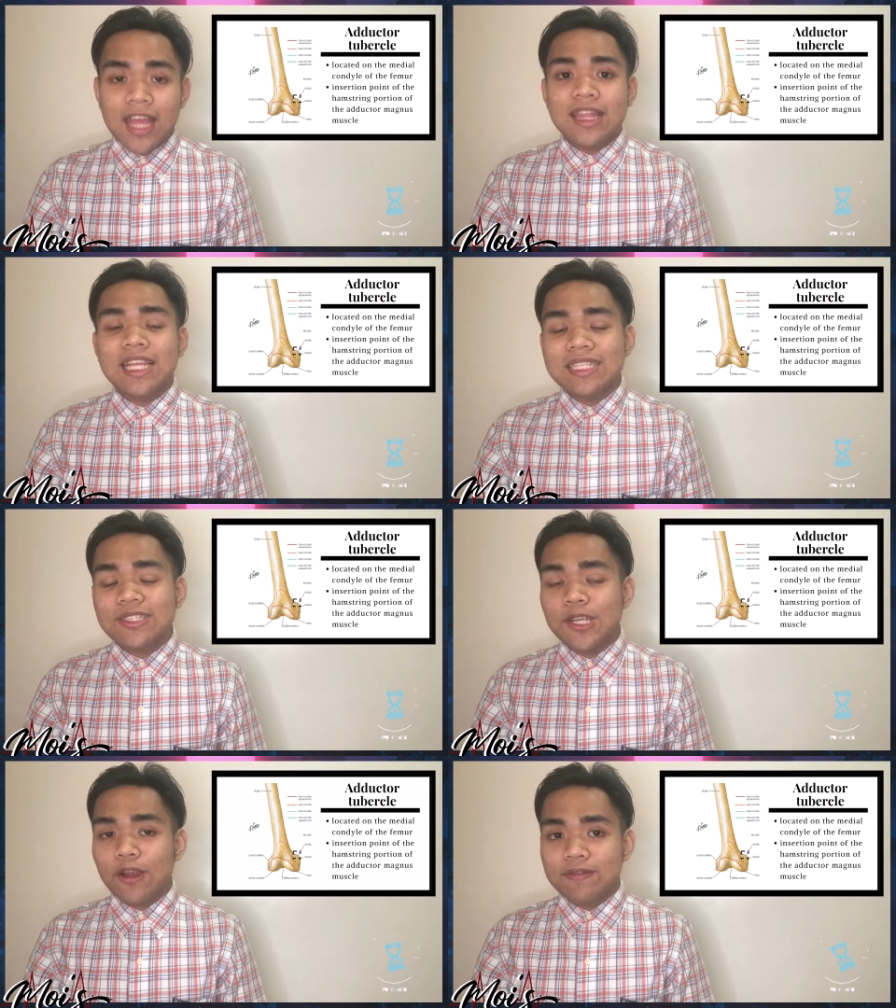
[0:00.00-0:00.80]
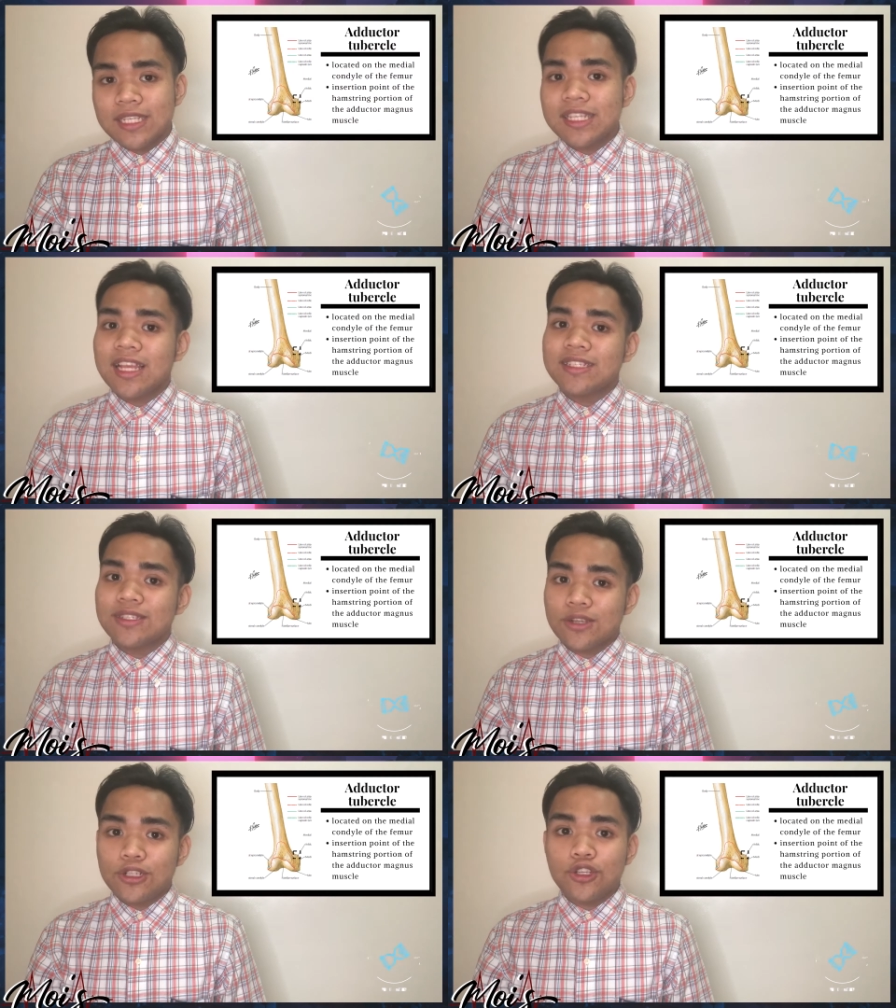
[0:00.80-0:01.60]
This serves as the
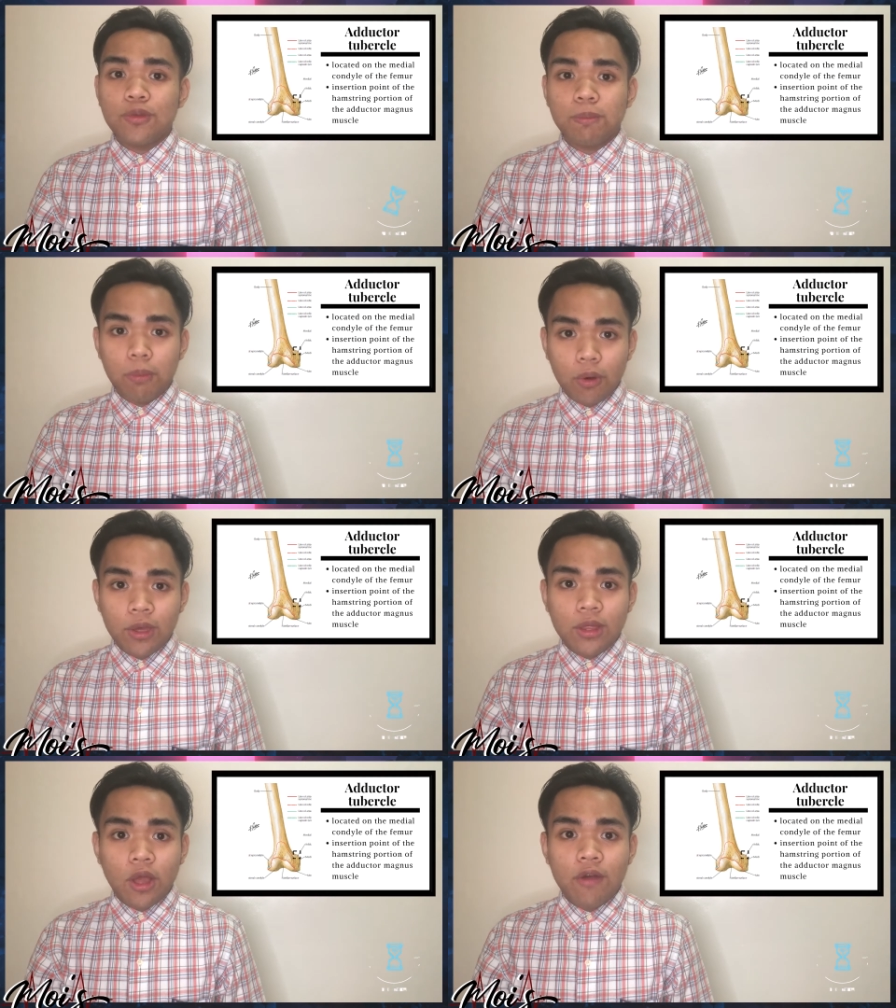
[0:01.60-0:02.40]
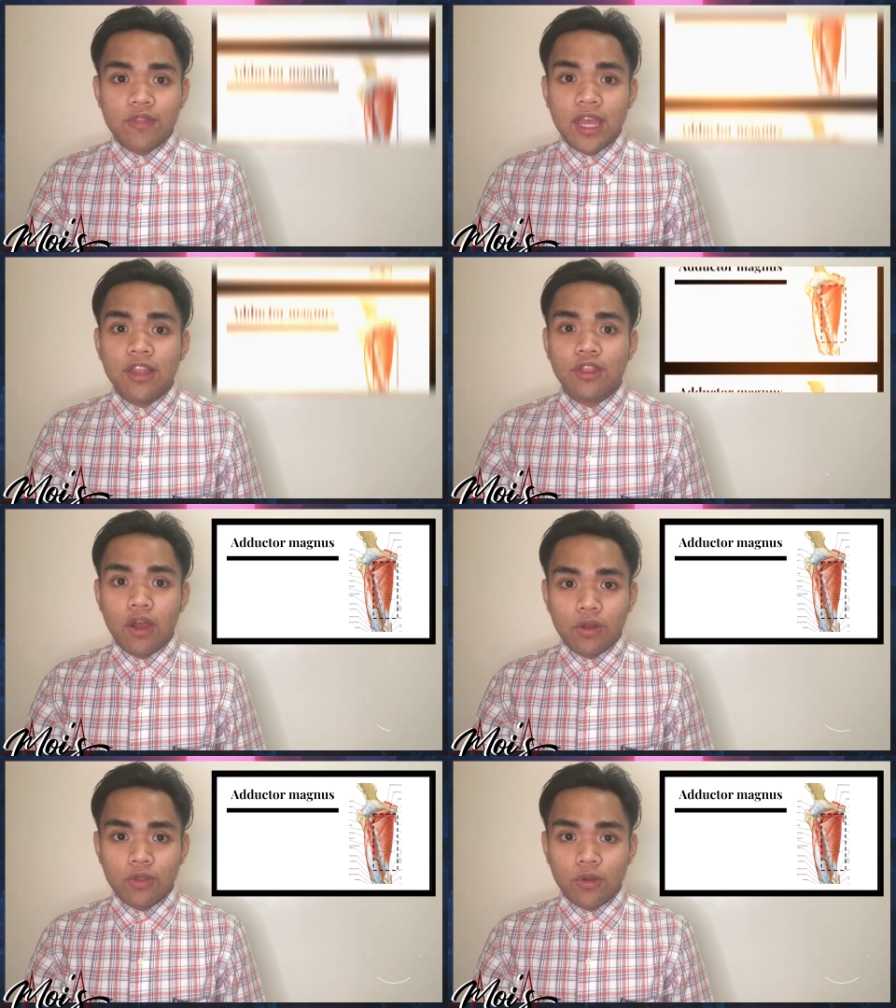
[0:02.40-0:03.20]
insertion point of the
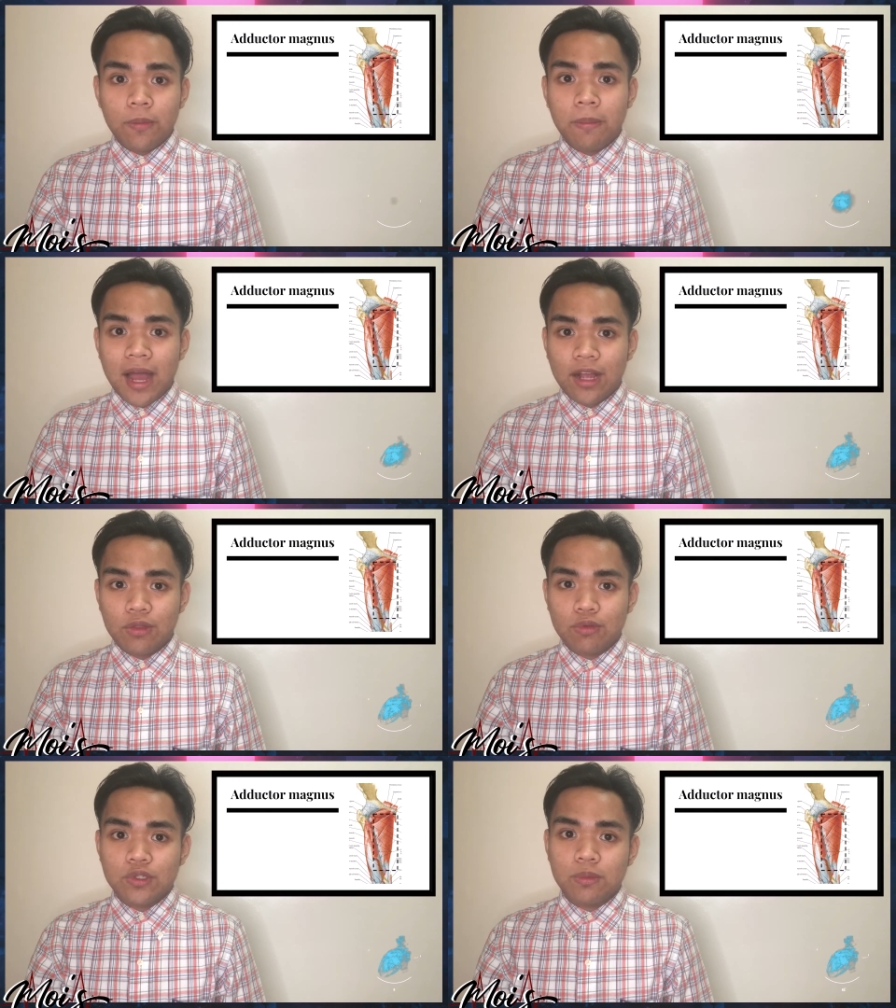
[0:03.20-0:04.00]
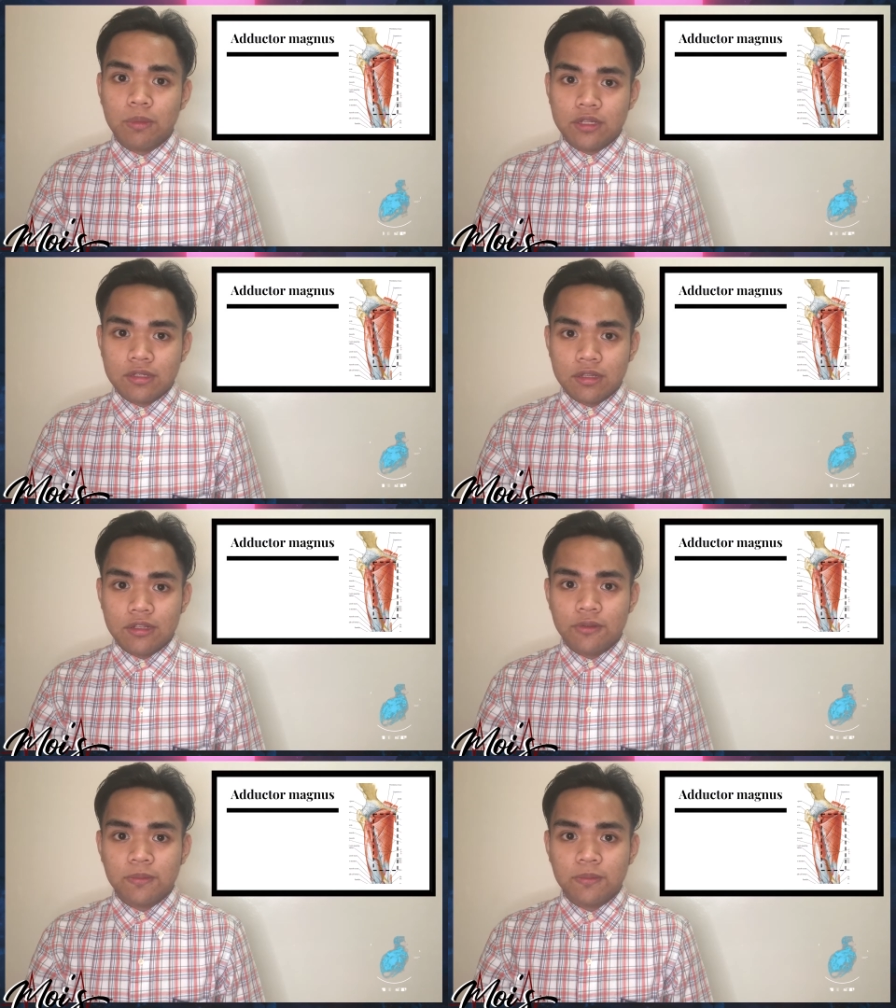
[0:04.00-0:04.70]
adductor magnus muscle.